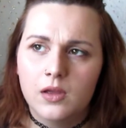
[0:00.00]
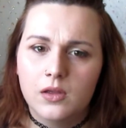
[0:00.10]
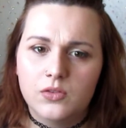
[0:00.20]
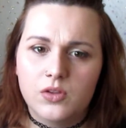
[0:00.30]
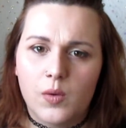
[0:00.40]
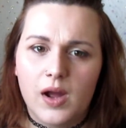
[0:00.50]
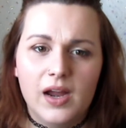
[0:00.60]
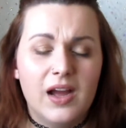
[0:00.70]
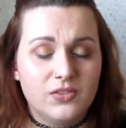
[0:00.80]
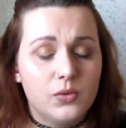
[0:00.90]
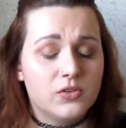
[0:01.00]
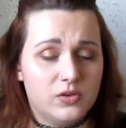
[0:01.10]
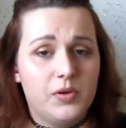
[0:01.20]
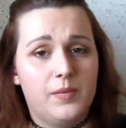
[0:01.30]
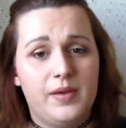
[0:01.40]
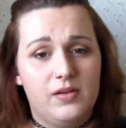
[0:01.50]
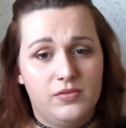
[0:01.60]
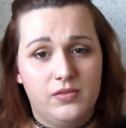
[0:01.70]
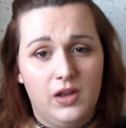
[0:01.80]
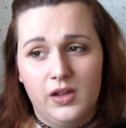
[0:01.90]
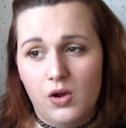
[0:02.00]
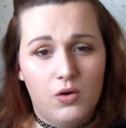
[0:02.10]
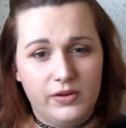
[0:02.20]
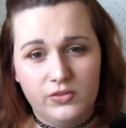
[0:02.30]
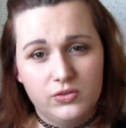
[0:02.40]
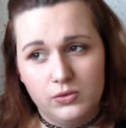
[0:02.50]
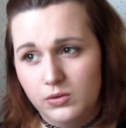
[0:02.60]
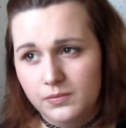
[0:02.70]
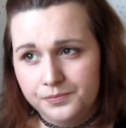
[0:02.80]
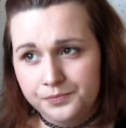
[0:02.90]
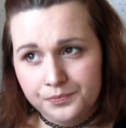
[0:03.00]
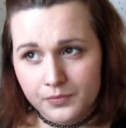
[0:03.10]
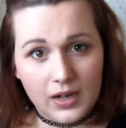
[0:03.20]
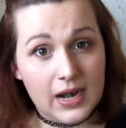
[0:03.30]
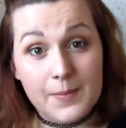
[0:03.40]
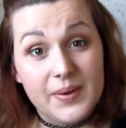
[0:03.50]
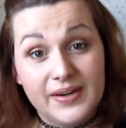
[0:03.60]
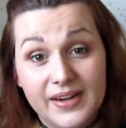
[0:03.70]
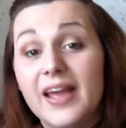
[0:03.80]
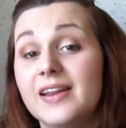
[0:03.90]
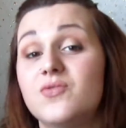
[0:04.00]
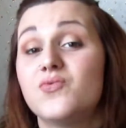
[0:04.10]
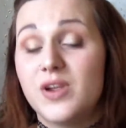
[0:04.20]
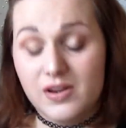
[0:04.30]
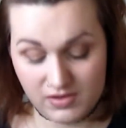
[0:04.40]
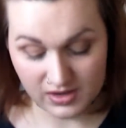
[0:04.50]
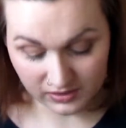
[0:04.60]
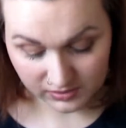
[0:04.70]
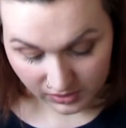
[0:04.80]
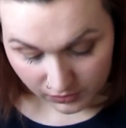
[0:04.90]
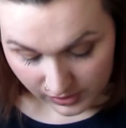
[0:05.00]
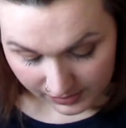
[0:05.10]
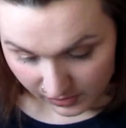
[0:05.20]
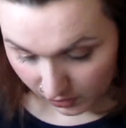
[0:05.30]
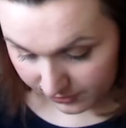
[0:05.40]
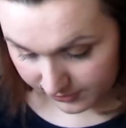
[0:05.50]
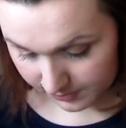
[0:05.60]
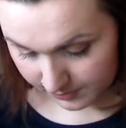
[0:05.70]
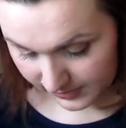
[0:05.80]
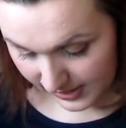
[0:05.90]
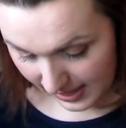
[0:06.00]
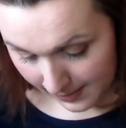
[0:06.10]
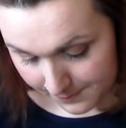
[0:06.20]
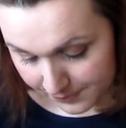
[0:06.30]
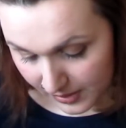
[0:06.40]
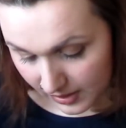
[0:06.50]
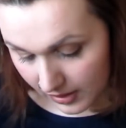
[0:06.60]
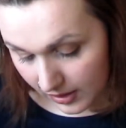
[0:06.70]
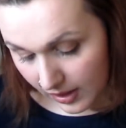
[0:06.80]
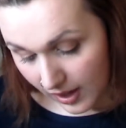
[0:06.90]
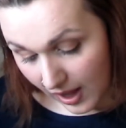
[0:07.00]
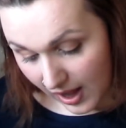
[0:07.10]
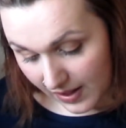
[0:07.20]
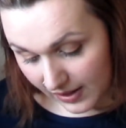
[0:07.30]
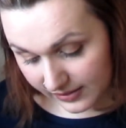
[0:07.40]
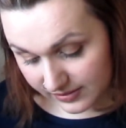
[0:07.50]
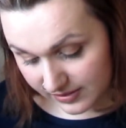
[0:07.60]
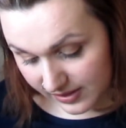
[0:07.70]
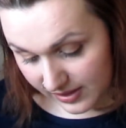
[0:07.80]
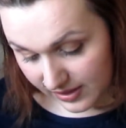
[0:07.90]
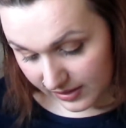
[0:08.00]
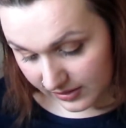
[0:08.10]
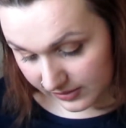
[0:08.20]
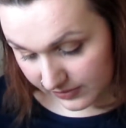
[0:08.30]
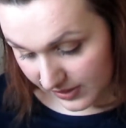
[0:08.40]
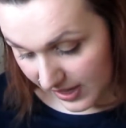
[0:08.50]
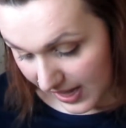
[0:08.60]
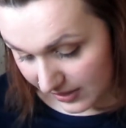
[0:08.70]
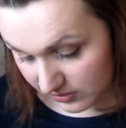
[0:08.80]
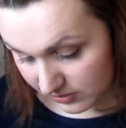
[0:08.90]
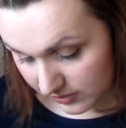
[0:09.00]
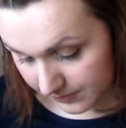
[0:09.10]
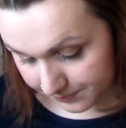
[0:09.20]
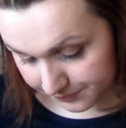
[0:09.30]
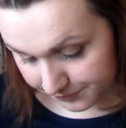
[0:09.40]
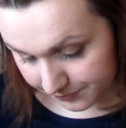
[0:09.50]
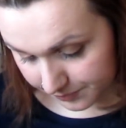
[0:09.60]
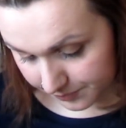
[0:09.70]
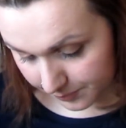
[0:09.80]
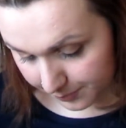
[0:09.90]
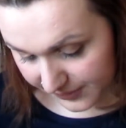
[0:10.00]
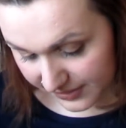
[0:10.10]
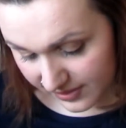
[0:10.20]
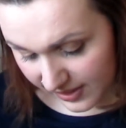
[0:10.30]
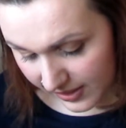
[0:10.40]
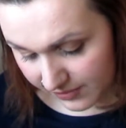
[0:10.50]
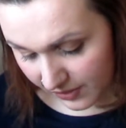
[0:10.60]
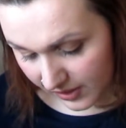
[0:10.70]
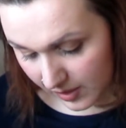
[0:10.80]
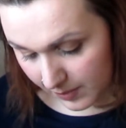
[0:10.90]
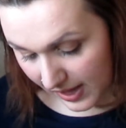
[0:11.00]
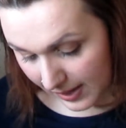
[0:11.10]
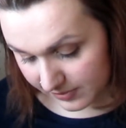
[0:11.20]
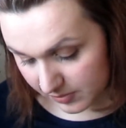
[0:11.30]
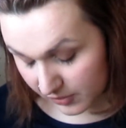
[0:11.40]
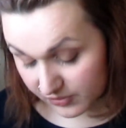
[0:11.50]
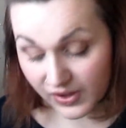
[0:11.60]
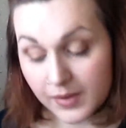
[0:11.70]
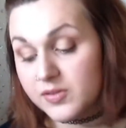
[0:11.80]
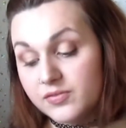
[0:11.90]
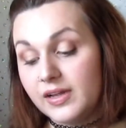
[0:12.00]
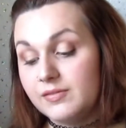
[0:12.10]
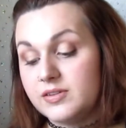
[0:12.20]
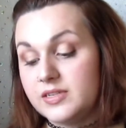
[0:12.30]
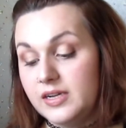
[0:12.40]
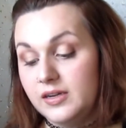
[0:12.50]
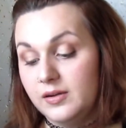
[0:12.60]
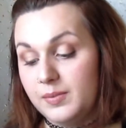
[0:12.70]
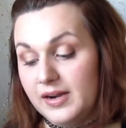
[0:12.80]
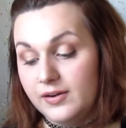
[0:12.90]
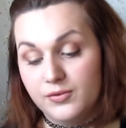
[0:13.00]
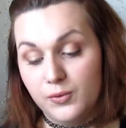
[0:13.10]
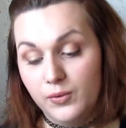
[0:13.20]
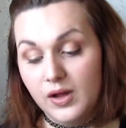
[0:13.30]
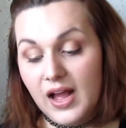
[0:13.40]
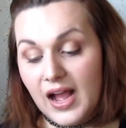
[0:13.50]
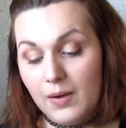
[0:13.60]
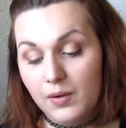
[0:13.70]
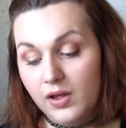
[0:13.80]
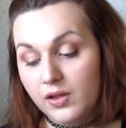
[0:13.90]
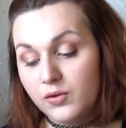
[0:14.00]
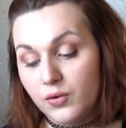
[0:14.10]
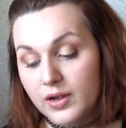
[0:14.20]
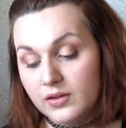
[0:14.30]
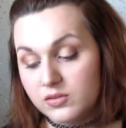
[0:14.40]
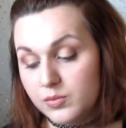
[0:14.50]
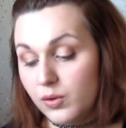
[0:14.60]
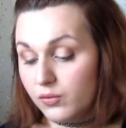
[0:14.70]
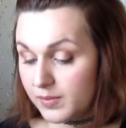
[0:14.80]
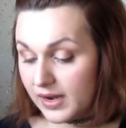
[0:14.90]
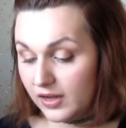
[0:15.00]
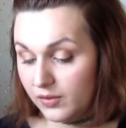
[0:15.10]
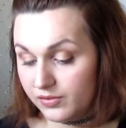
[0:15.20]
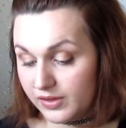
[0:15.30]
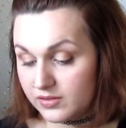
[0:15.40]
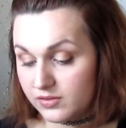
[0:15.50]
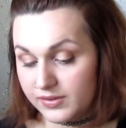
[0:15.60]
So I do actually put a bit of like orange or lemon in it and it's really, really nice. I don't have it often, but yeah. And it says here, the last tea, finally perhaps the most famous flavoured tea blend of all, our Earl Grey, smooth, mellow, with hints of